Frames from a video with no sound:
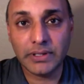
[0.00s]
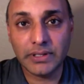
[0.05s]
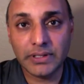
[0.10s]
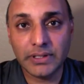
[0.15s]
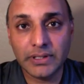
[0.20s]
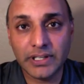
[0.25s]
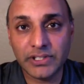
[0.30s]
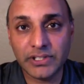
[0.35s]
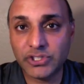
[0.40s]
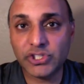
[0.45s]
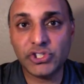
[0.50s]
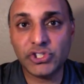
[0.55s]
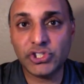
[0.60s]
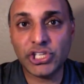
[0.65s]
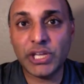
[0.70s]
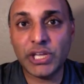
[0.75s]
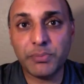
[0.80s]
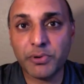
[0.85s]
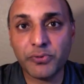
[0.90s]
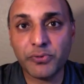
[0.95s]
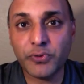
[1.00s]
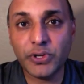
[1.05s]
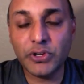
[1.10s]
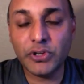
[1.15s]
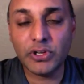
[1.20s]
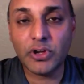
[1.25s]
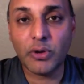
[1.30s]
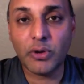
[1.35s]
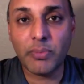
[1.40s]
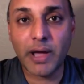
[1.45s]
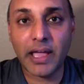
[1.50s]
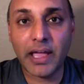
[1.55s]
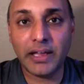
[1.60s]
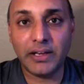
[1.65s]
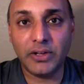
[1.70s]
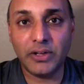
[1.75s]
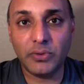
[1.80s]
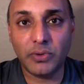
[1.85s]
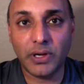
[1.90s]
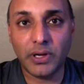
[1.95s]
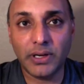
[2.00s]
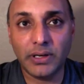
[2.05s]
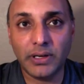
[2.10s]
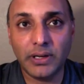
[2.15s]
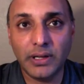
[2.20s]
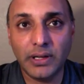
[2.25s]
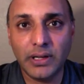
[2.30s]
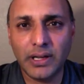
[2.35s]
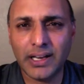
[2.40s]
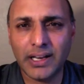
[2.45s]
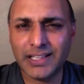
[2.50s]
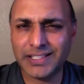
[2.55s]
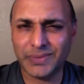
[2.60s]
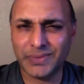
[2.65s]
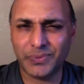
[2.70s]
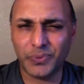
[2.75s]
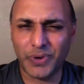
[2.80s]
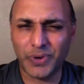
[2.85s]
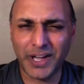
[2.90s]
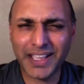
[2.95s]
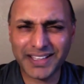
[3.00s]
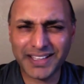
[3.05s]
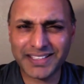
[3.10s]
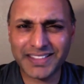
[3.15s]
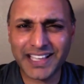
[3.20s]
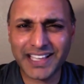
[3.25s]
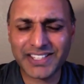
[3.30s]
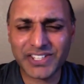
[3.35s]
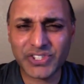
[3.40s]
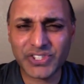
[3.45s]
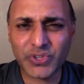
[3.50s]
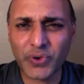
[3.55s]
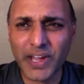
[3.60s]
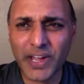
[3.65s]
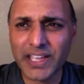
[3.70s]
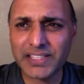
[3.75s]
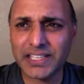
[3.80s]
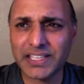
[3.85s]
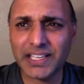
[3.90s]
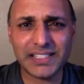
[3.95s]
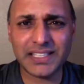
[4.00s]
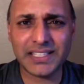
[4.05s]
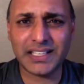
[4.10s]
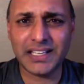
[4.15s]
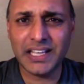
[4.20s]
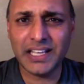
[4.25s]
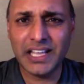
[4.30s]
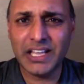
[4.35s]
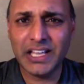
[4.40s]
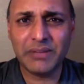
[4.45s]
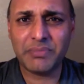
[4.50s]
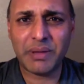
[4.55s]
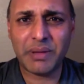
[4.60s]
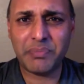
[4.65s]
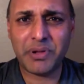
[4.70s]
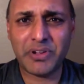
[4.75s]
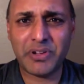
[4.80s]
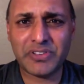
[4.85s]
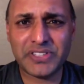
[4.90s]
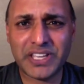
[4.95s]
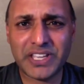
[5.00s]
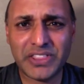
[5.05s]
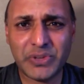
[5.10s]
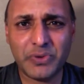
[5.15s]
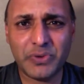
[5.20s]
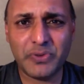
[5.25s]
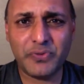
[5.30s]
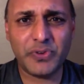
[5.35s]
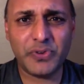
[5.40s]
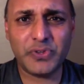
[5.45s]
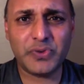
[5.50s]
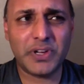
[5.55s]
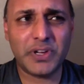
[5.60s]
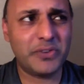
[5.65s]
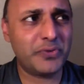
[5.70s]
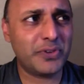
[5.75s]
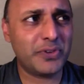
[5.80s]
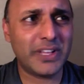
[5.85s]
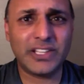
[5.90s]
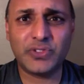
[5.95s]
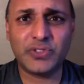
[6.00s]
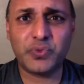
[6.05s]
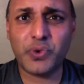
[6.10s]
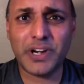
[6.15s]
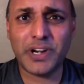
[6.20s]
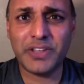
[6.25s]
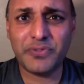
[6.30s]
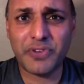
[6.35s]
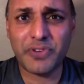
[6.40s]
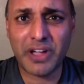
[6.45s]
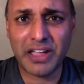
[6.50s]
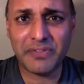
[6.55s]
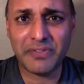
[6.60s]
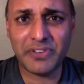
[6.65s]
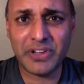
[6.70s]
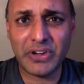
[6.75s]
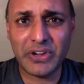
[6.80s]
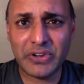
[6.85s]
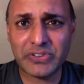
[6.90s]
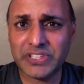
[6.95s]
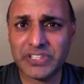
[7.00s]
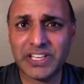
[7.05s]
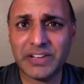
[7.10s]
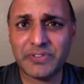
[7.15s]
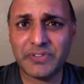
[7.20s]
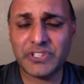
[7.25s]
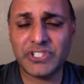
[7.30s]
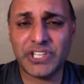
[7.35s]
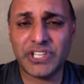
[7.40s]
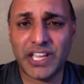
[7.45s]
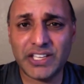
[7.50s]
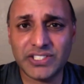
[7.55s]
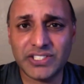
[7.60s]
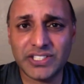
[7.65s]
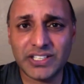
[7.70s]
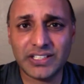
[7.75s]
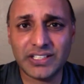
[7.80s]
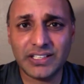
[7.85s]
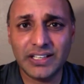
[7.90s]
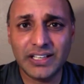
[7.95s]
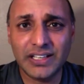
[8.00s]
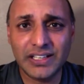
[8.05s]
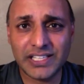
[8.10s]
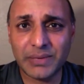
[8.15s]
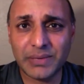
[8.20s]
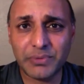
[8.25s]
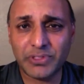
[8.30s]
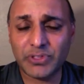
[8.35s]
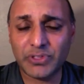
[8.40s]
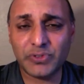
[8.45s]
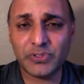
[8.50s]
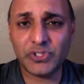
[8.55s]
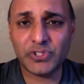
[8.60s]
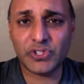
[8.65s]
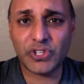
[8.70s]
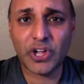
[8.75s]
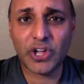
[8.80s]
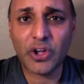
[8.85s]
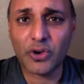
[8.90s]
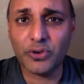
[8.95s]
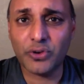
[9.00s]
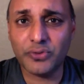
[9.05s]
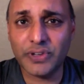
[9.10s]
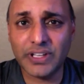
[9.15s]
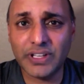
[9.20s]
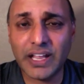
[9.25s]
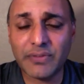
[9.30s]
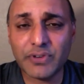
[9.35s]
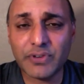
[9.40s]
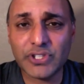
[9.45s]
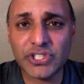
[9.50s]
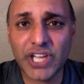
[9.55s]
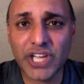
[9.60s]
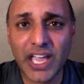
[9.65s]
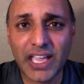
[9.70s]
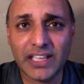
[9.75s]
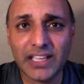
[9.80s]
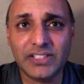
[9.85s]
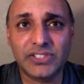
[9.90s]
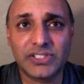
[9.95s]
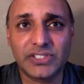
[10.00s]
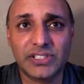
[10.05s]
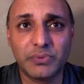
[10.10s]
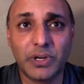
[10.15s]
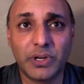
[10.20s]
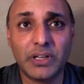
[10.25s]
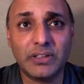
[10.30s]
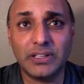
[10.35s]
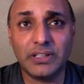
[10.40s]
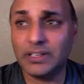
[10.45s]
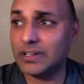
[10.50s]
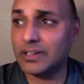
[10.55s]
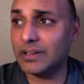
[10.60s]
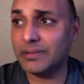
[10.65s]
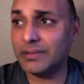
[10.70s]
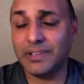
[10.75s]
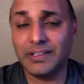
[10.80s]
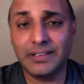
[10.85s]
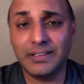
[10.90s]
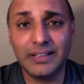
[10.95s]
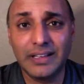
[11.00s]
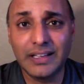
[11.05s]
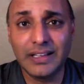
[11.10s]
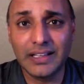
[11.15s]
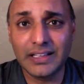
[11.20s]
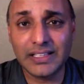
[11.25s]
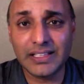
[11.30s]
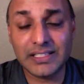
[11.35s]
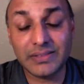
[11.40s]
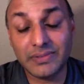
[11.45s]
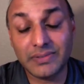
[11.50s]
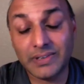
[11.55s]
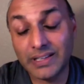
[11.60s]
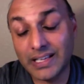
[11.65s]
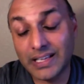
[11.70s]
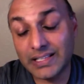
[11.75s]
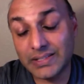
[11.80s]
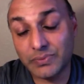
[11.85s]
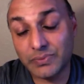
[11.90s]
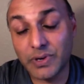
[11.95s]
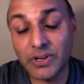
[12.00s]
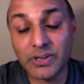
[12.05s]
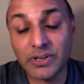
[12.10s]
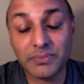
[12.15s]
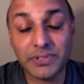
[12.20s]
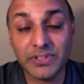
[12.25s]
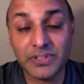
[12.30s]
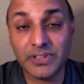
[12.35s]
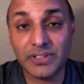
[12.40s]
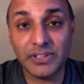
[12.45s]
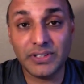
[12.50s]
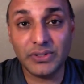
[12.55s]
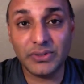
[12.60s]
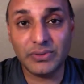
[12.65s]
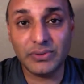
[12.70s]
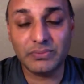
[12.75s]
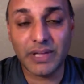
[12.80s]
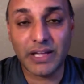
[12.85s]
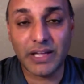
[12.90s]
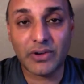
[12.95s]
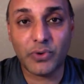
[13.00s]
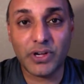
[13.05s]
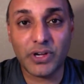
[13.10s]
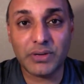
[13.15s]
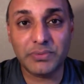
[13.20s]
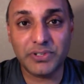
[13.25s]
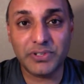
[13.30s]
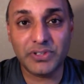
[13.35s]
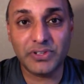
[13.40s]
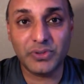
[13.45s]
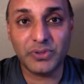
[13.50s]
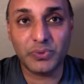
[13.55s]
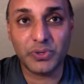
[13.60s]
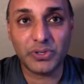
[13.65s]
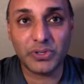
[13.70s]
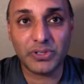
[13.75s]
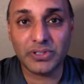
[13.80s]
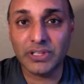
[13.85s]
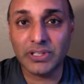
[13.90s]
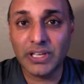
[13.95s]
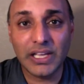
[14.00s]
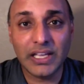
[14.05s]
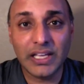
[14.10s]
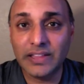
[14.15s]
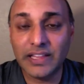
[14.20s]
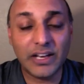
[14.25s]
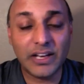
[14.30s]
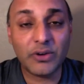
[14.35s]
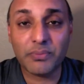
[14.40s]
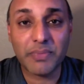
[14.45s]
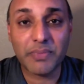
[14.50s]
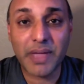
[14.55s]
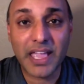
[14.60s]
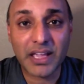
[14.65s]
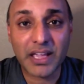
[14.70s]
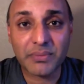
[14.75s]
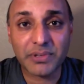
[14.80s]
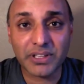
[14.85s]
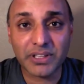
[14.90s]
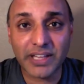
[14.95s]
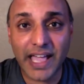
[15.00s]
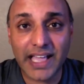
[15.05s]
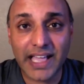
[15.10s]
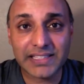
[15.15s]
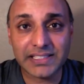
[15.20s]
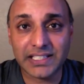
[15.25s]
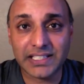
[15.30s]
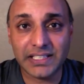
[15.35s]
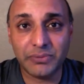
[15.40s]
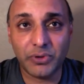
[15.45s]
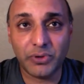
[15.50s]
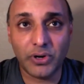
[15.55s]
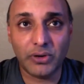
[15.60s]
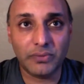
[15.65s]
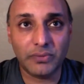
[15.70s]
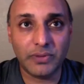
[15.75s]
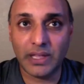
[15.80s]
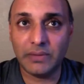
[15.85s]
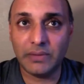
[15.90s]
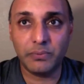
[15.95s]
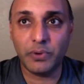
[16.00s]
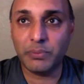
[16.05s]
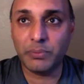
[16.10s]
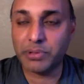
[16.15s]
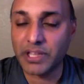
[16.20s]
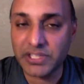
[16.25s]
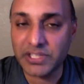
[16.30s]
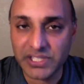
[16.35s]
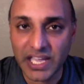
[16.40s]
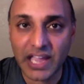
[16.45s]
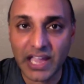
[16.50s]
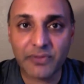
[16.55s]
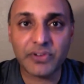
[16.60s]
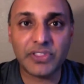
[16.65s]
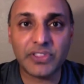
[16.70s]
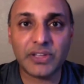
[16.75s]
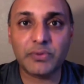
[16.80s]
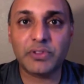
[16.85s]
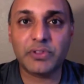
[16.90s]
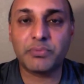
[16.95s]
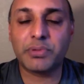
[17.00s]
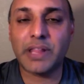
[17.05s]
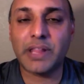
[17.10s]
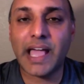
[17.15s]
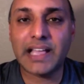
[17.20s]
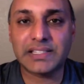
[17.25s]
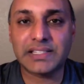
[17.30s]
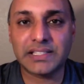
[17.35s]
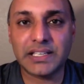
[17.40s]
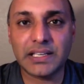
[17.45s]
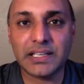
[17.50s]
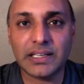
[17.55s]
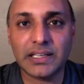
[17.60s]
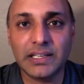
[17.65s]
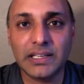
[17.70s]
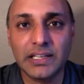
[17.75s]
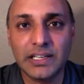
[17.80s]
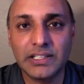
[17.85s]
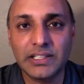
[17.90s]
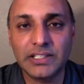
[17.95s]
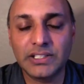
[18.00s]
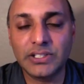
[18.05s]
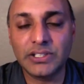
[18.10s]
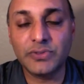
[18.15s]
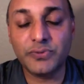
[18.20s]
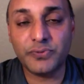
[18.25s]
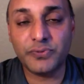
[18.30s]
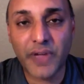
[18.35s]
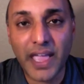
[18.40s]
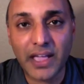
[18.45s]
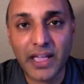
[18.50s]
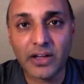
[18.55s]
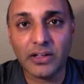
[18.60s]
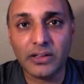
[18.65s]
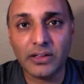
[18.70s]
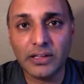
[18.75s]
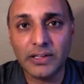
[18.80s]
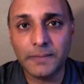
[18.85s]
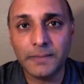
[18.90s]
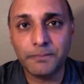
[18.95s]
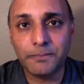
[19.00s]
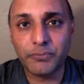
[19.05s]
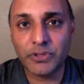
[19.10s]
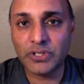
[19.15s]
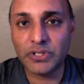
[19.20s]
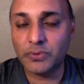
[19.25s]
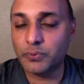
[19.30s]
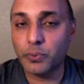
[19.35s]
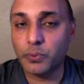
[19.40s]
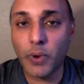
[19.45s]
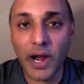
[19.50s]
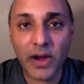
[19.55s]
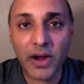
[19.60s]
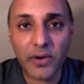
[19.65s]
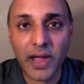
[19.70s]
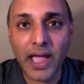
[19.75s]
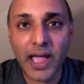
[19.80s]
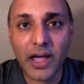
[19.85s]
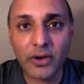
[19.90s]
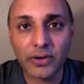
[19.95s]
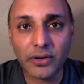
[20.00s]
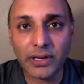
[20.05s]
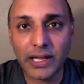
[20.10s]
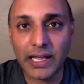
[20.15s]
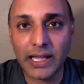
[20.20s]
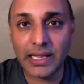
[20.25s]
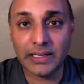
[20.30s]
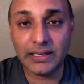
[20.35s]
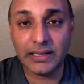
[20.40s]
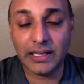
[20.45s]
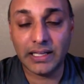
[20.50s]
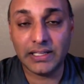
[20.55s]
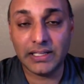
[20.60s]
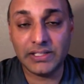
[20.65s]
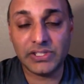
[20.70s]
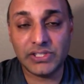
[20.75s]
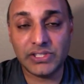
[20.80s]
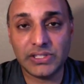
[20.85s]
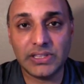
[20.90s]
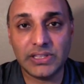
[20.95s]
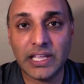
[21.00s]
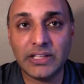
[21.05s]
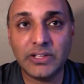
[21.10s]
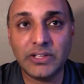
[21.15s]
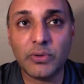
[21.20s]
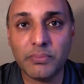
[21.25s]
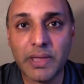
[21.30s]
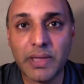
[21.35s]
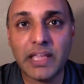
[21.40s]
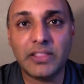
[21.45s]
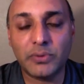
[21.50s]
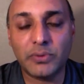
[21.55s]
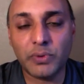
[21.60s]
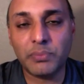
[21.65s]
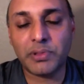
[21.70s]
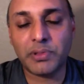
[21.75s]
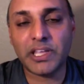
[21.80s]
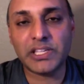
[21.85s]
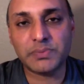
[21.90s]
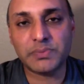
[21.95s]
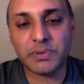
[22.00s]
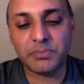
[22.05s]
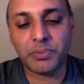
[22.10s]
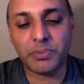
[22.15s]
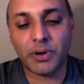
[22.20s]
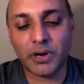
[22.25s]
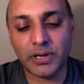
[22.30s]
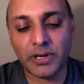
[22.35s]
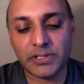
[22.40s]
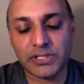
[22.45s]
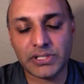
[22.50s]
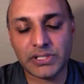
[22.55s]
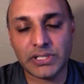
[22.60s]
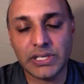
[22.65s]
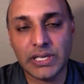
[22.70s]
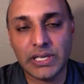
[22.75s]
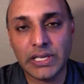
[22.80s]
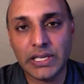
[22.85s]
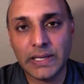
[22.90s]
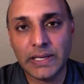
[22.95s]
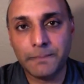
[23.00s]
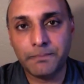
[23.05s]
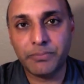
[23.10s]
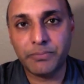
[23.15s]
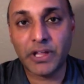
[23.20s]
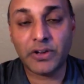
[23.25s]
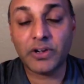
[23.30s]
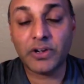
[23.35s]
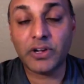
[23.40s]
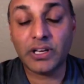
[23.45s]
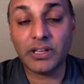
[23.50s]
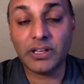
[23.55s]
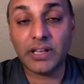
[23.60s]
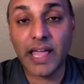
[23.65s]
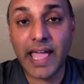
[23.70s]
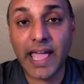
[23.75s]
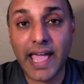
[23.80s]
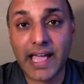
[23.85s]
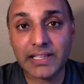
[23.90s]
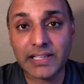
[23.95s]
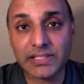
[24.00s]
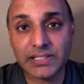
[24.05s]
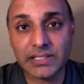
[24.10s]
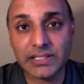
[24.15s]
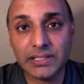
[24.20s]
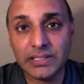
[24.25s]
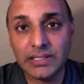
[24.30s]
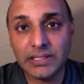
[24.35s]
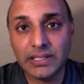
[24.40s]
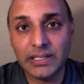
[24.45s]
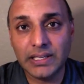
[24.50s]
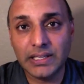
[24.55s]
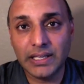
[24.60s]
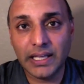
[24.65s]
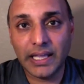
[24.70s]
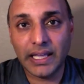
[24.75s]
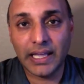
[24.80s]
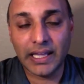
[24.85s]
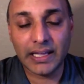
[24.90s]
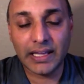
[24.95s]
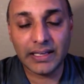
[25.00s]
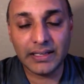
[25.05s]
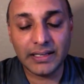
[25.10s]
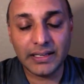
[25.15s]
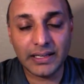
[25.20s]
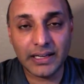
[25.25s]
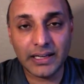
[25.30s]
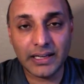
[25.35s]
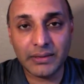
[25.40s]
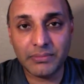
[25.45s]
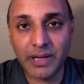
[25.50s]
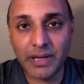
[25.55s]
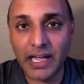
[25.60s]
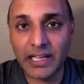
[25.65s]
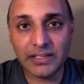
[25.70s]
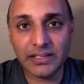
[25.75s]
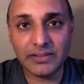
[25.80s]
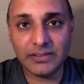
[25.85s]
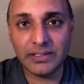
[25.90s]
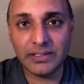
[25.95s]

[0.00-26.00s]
It's just cheaper for you to go buy a new one." And I said, "What? That's just crazy." I said, "My parents had their refrigerator for like 25 years. They never changed it. Same with their stove. It never changed." Well, they said, "Well, that's welcome to the new world. They don't make them to last anymore. They replaced everything with plastic to fail, to wear out. And they don't make the replacement parts that are going to last." And I